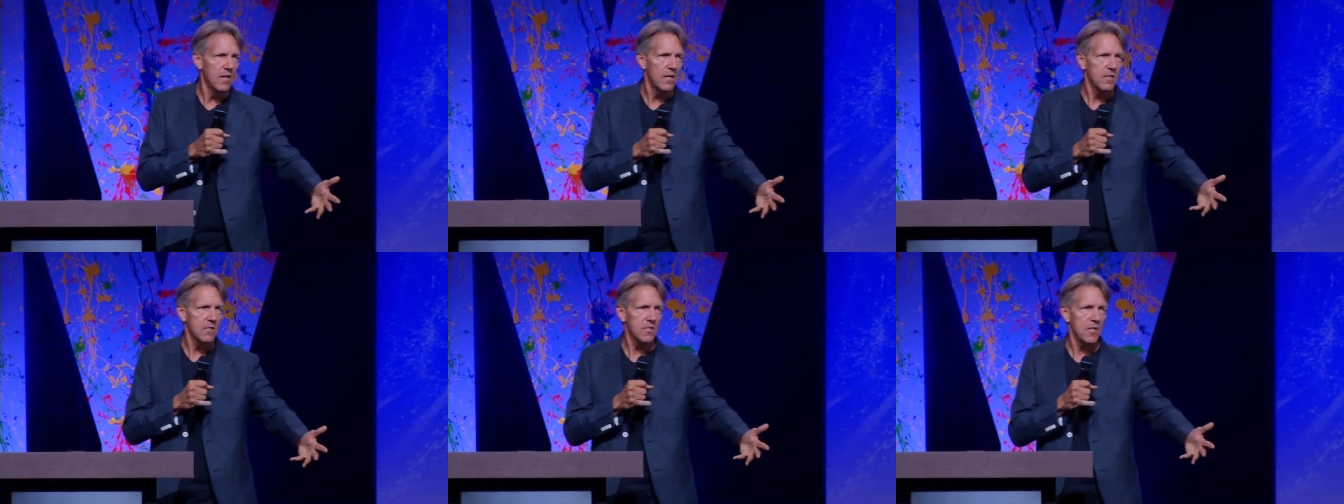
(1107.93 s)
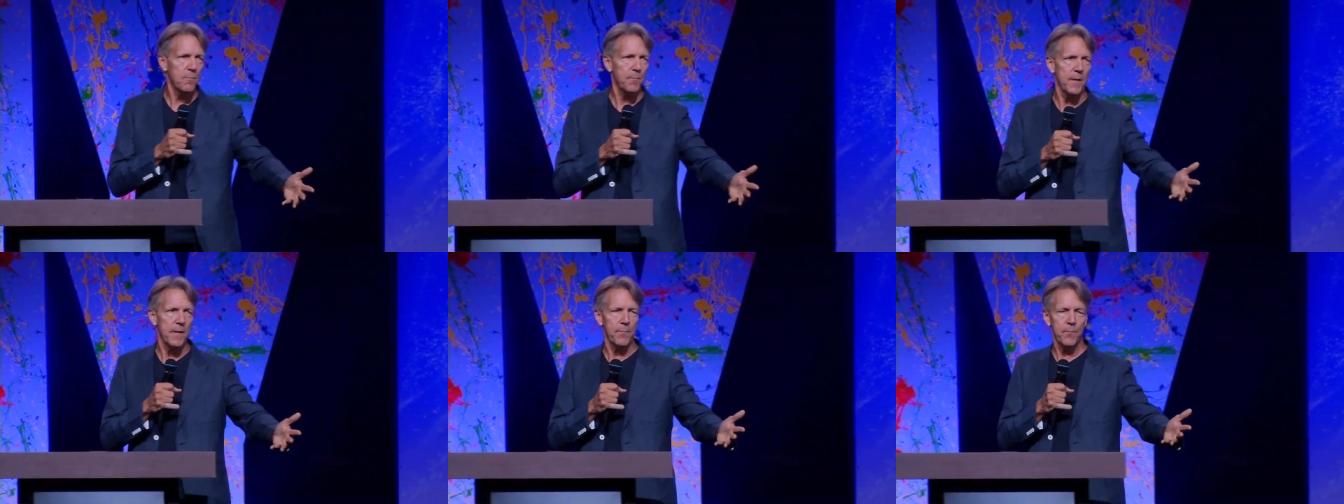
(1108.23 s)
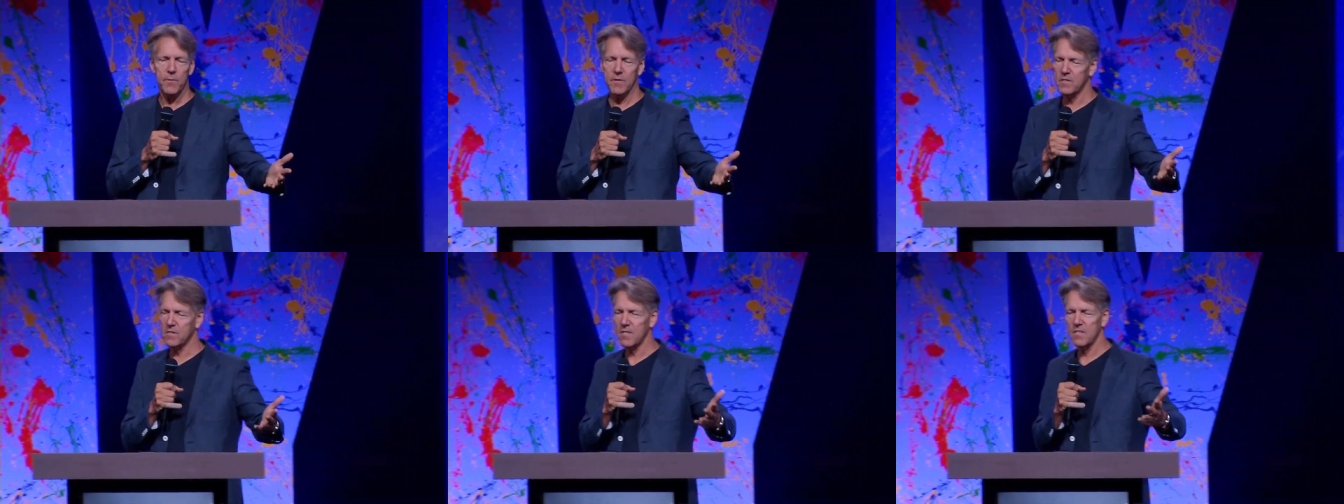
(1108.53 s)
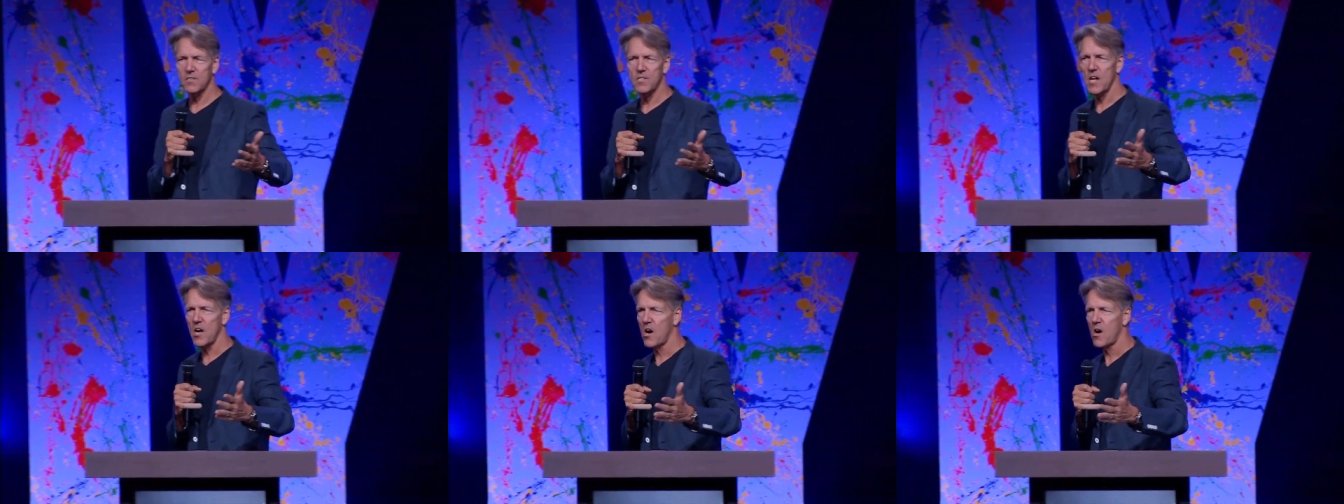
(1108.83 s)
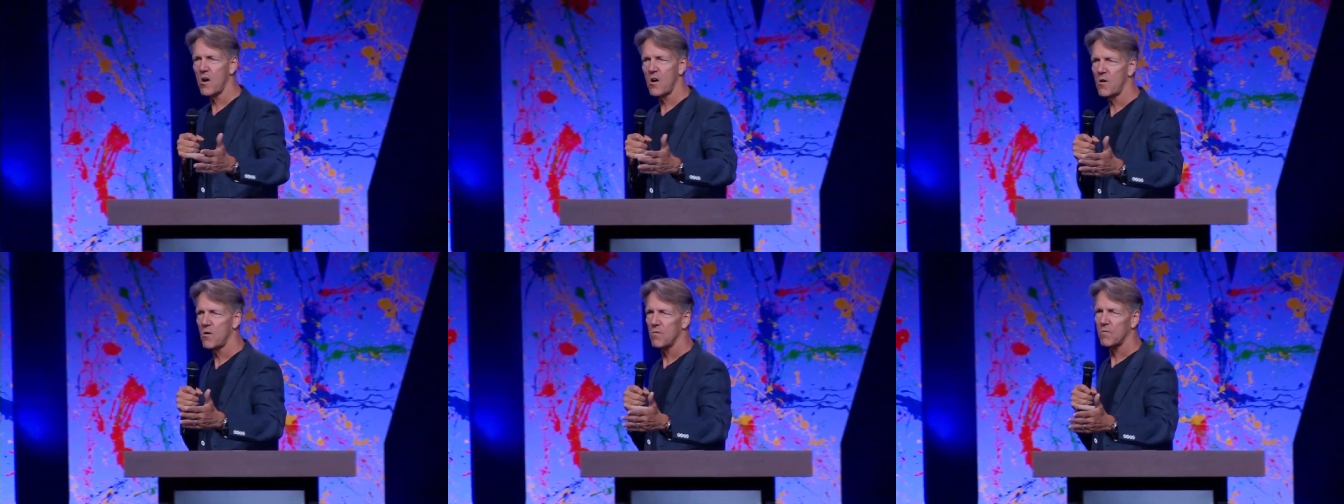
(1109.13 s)
Some people he says,
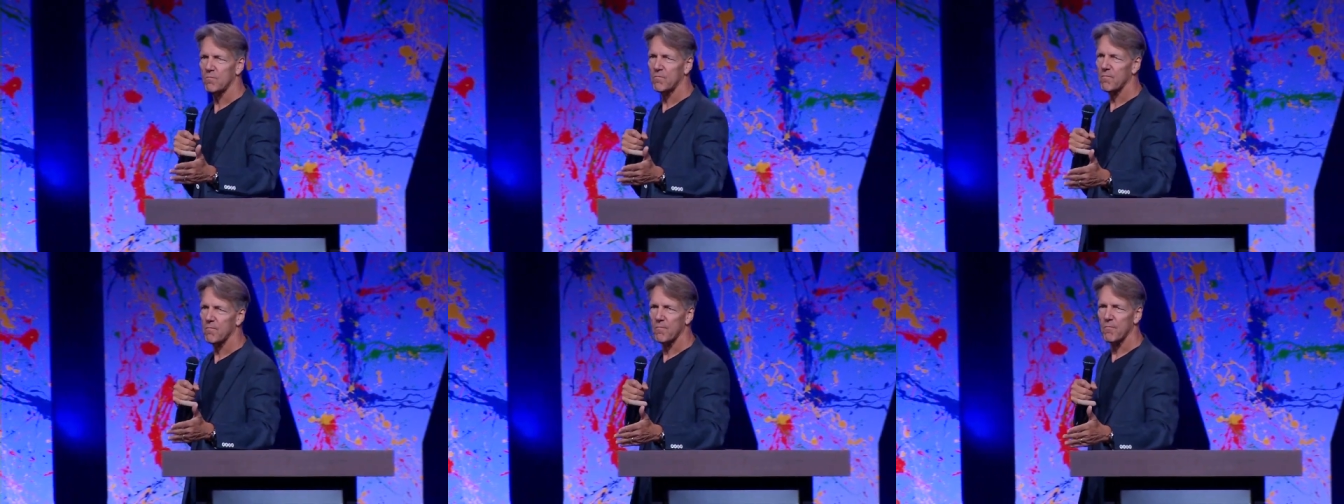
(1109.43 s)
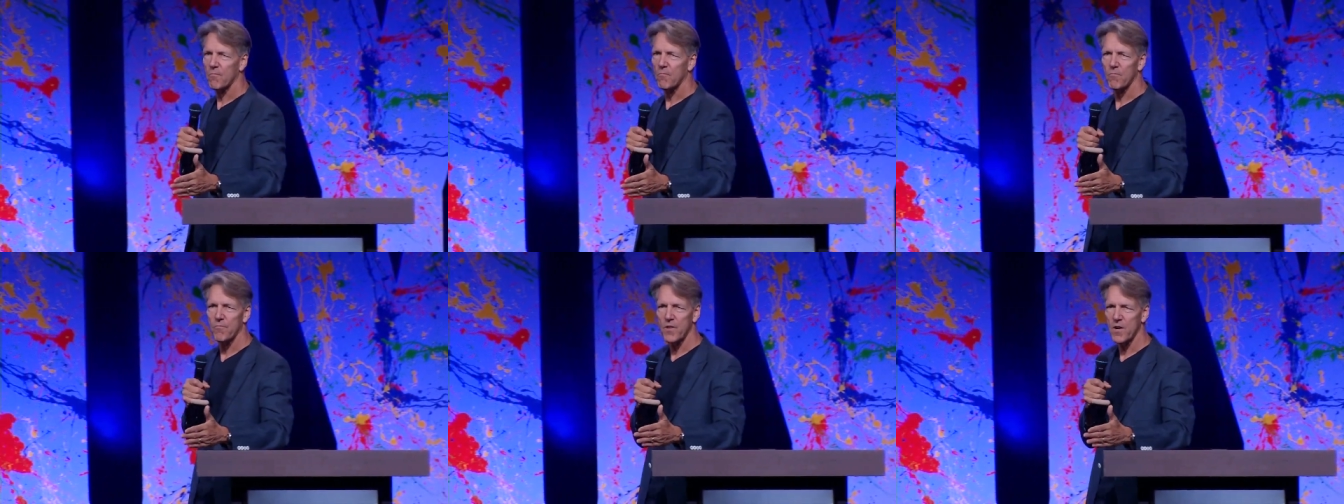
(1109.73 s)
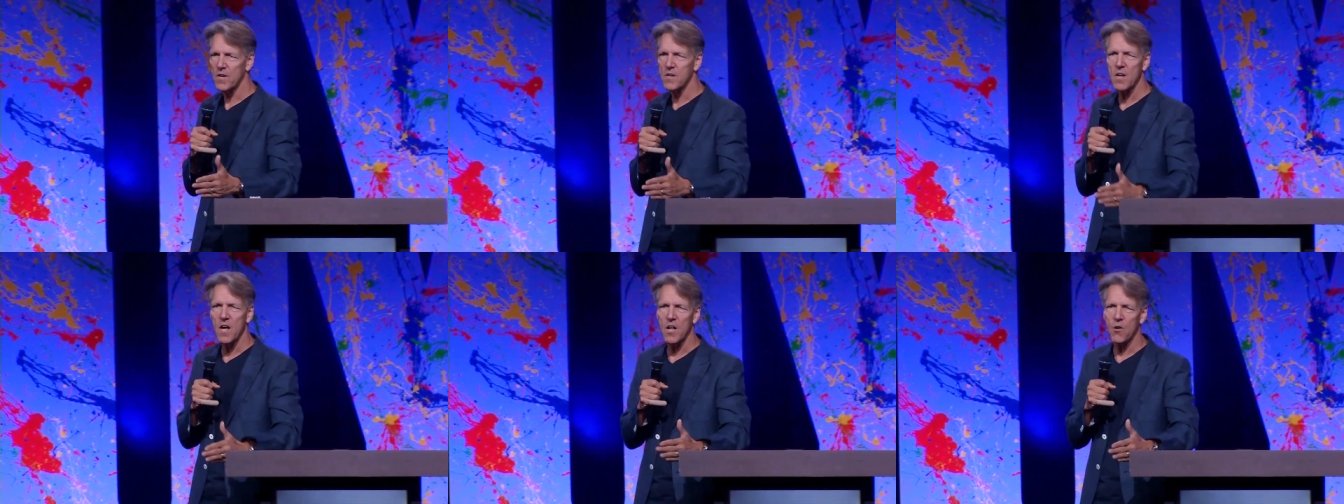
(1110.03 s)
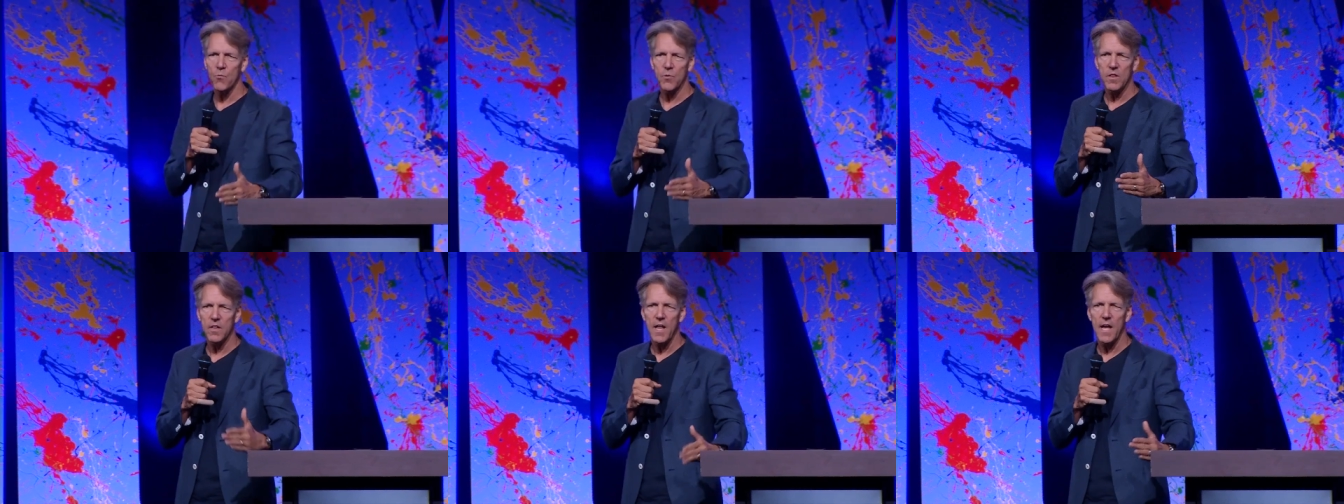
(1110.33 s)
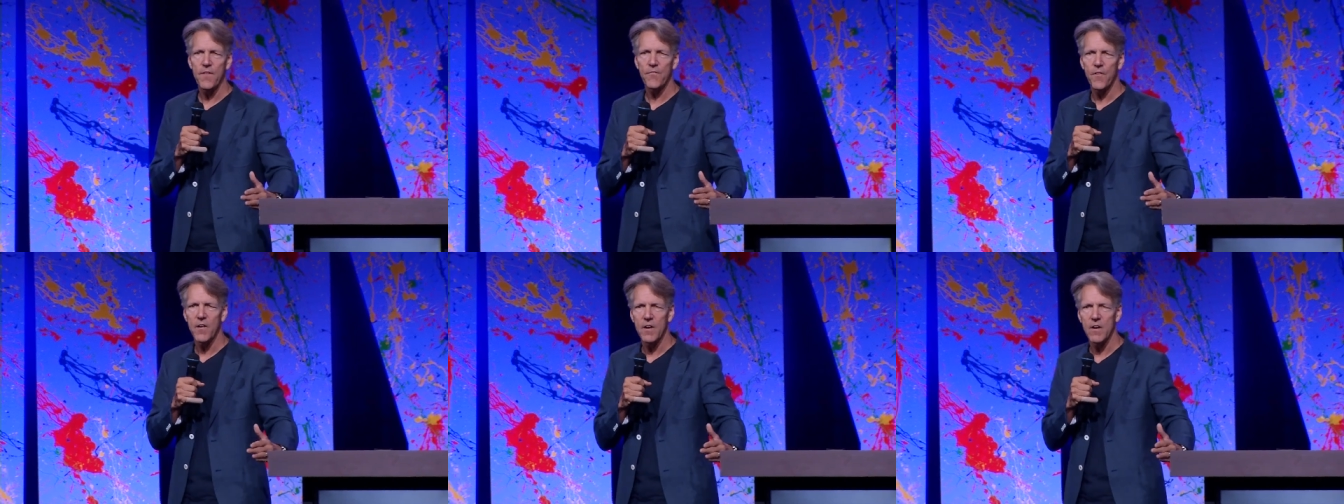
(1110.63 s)
no, they're done with
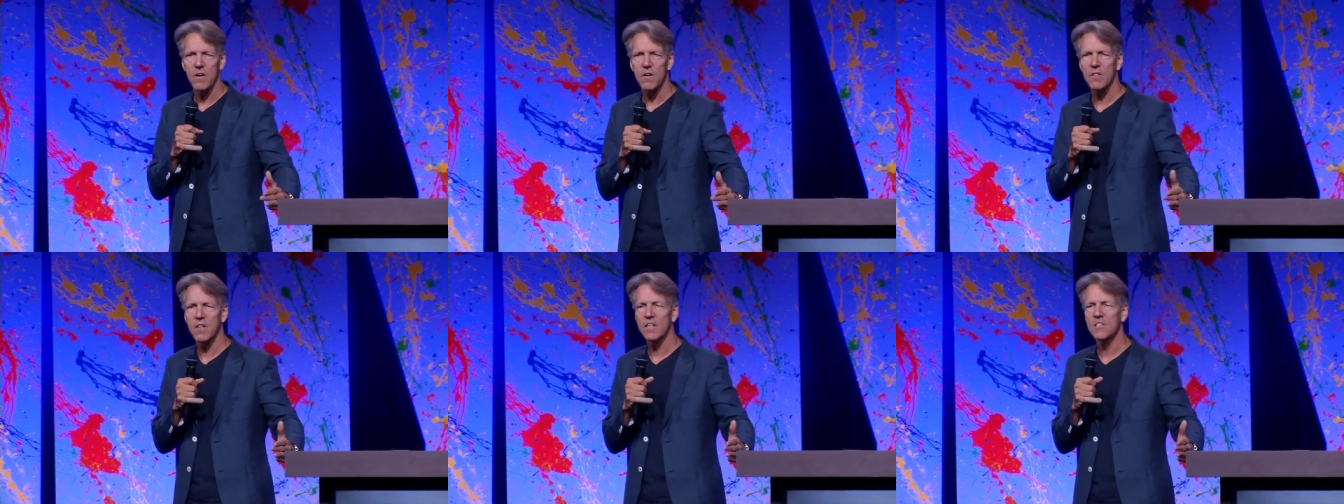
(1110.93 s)
life on earth.